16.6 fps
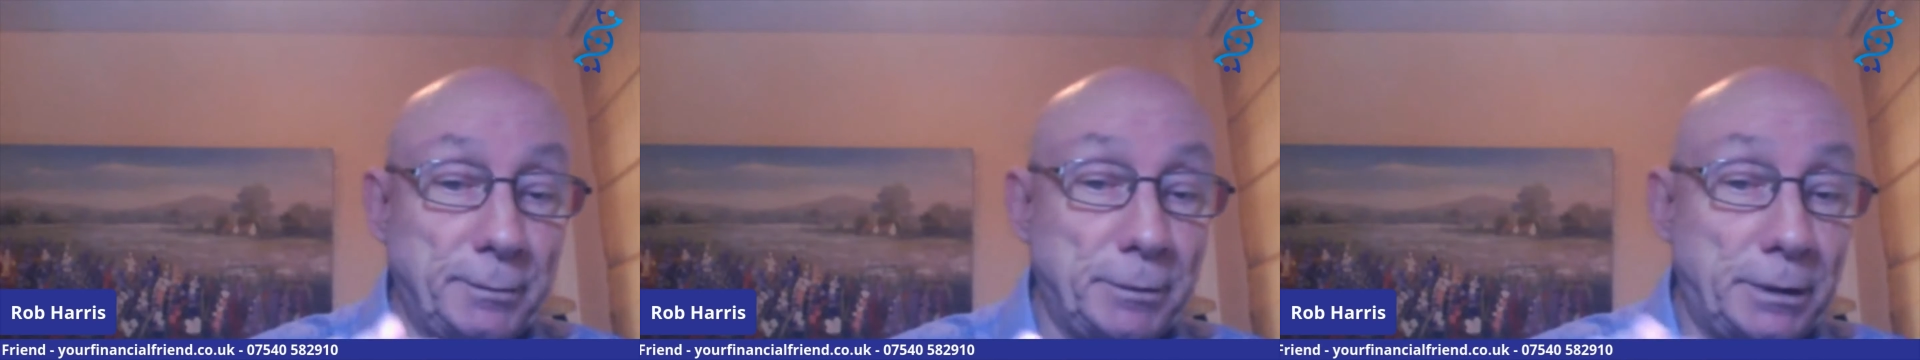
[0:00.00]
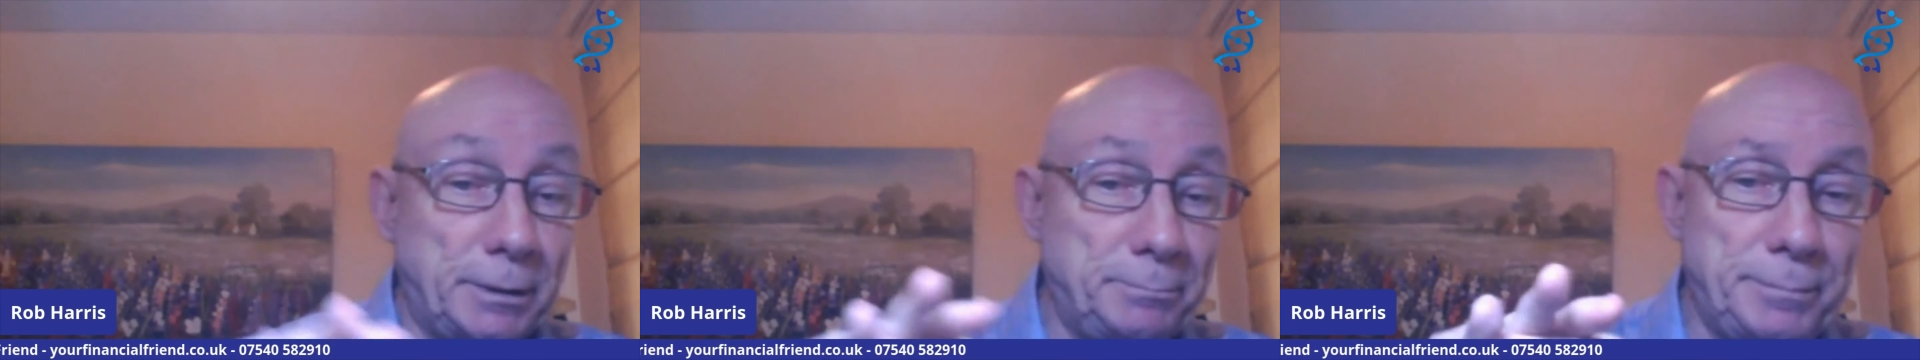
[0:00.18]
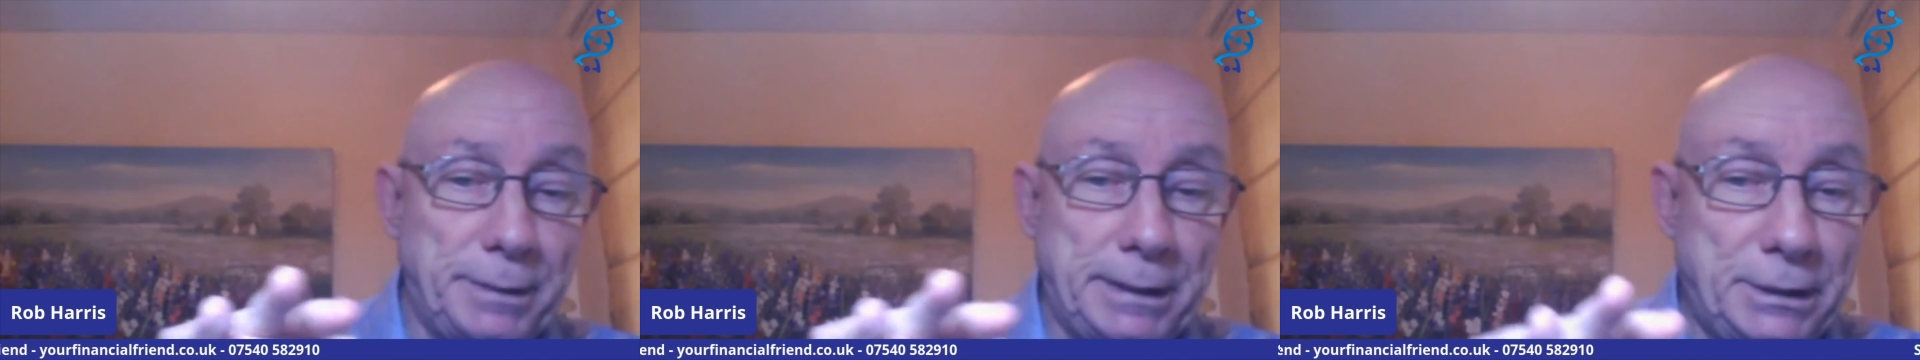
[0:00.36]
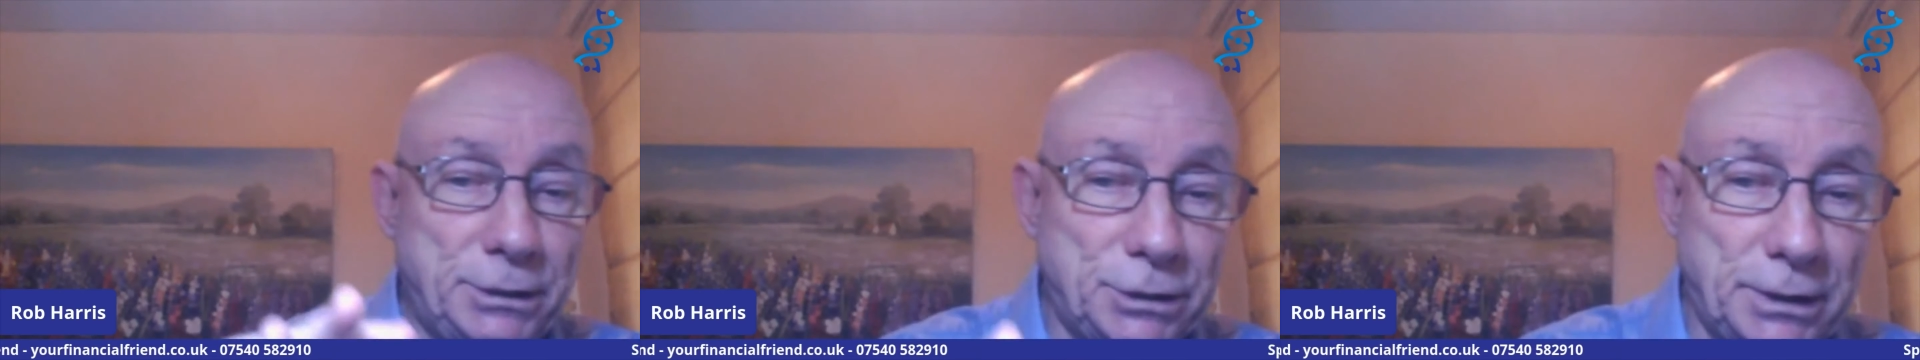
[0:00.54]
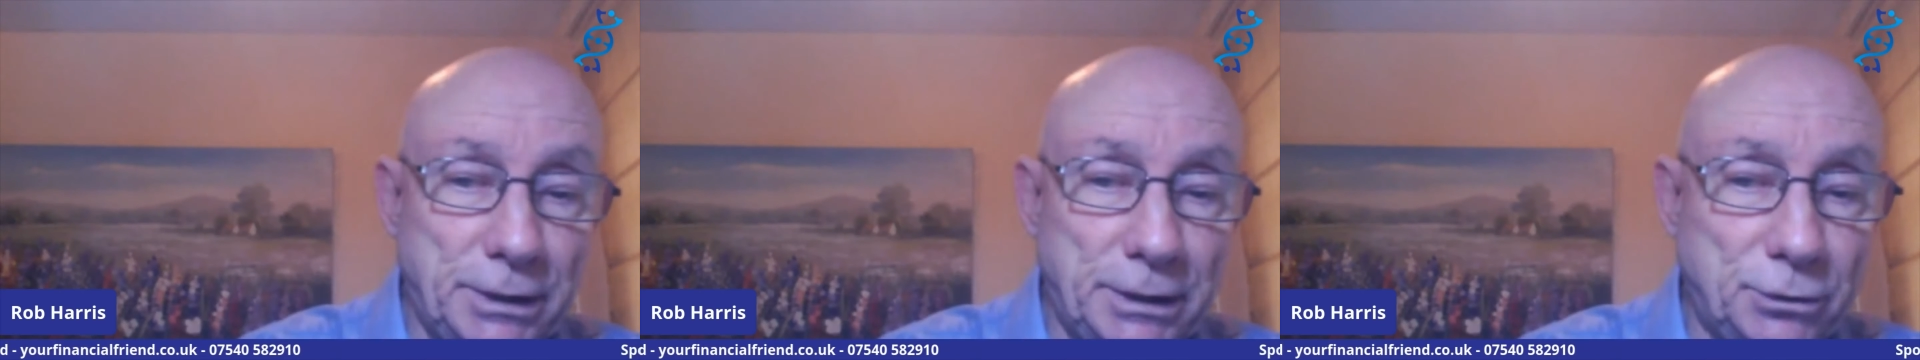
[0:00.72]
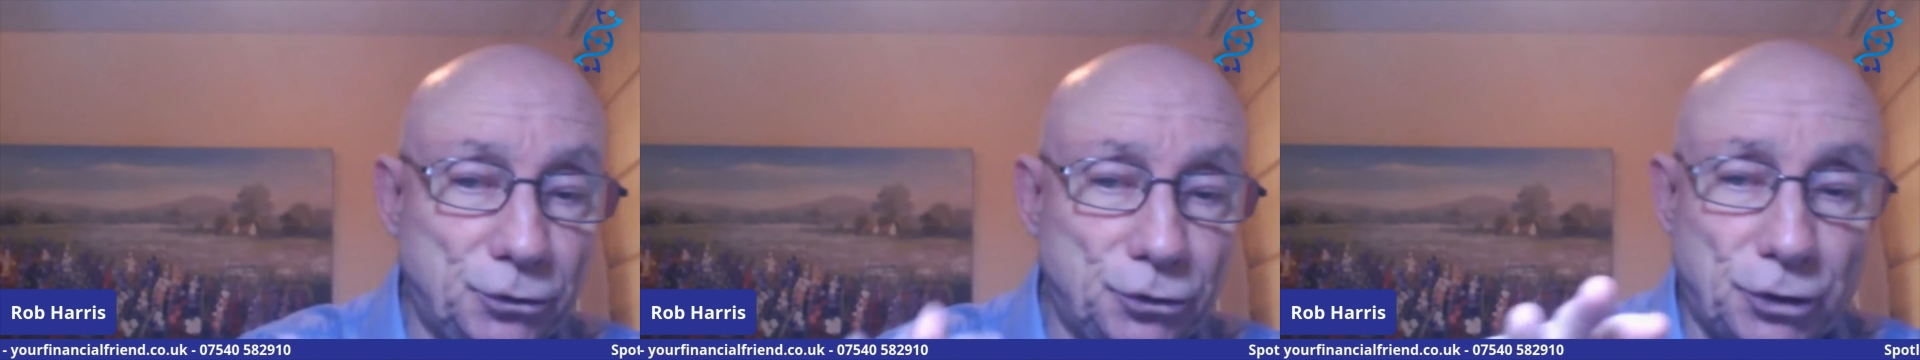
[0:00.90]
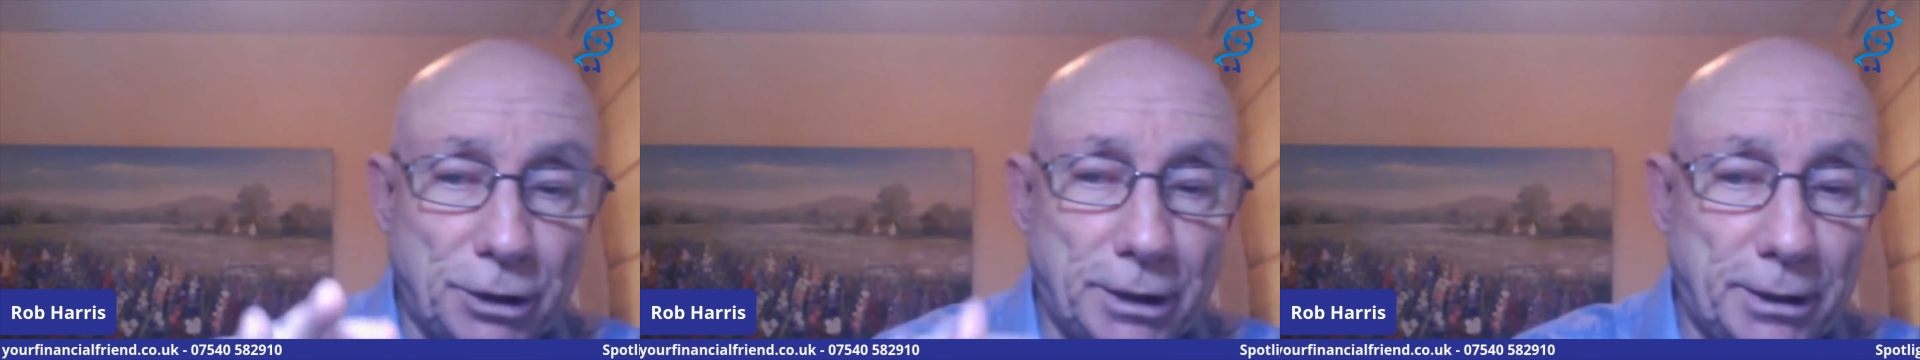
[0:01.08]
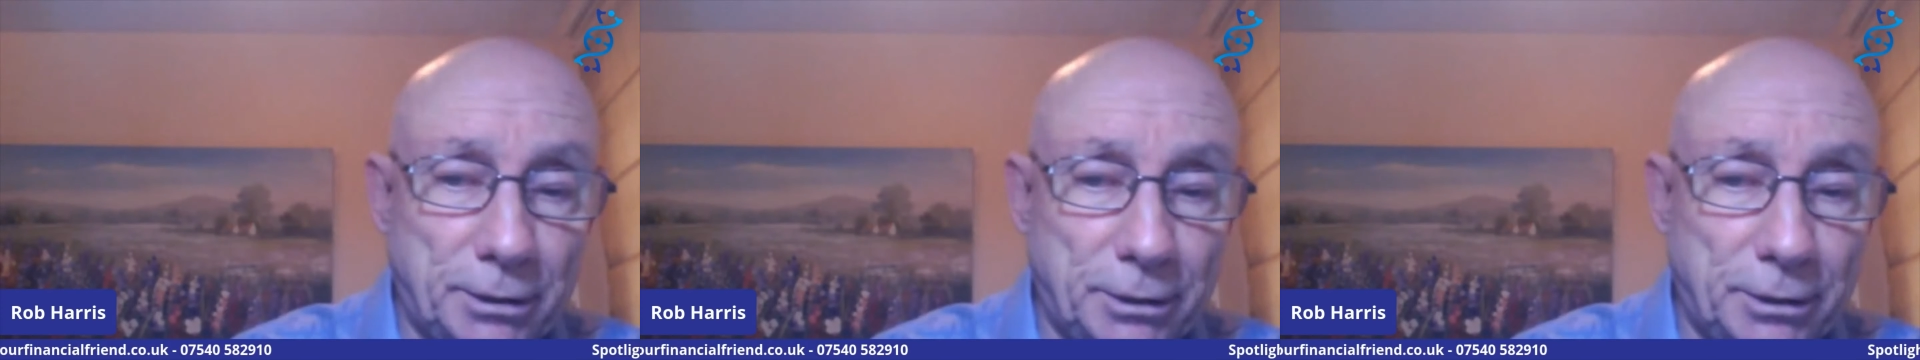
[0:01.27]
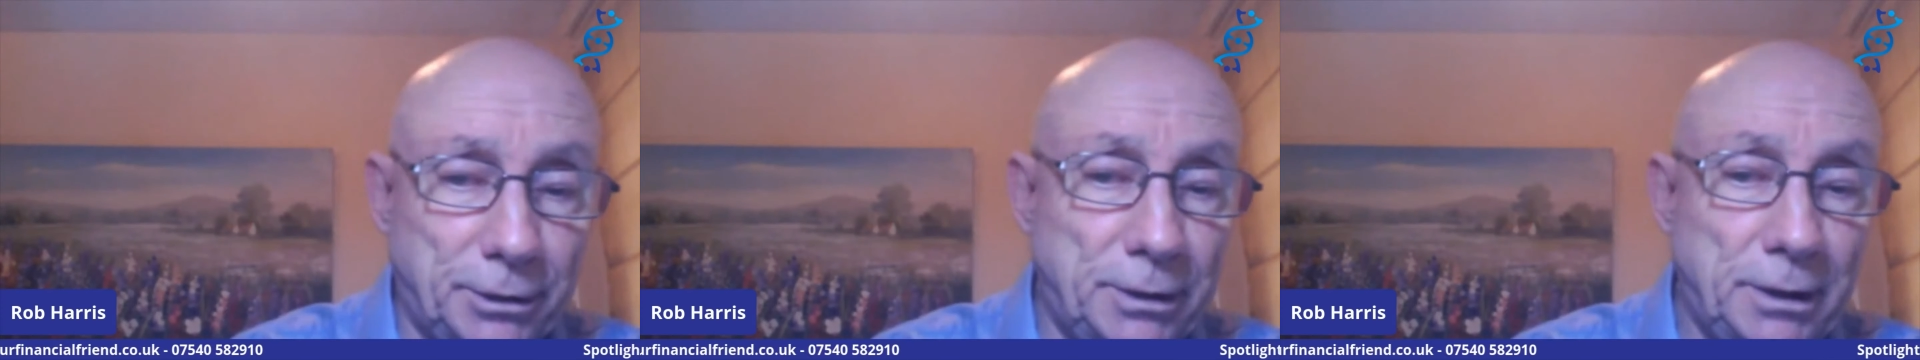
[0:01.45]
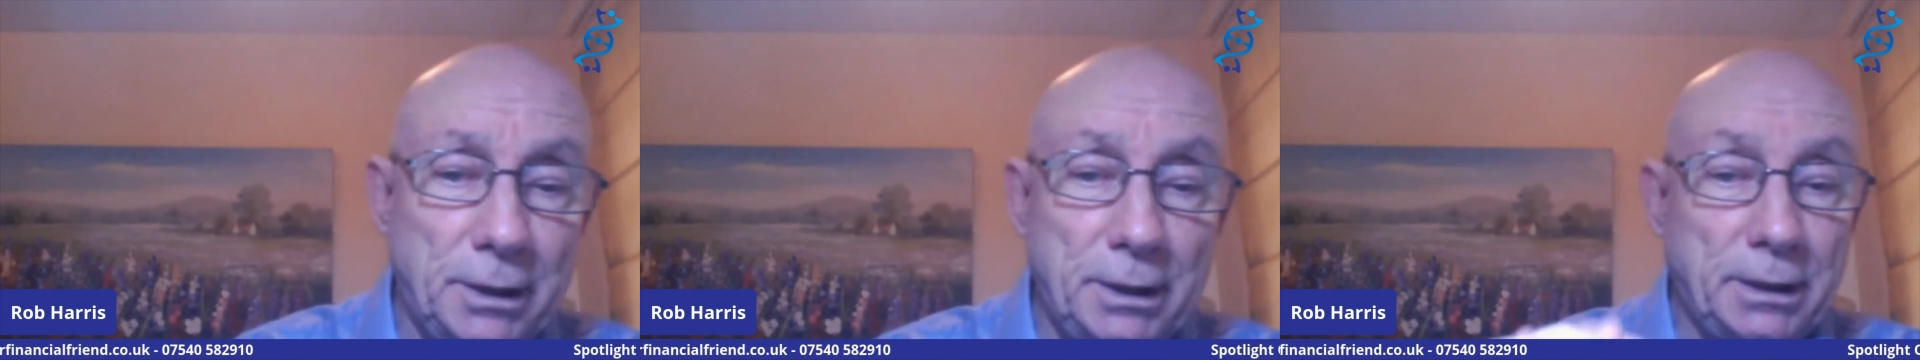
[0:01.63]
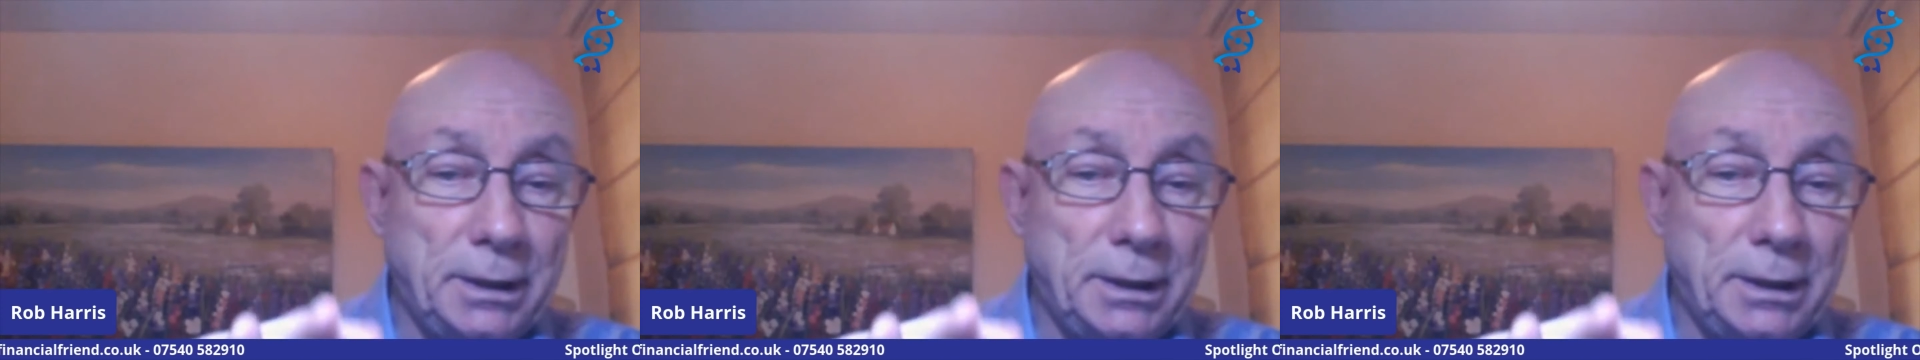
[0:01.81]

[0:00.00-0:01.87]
companies like BT and Shell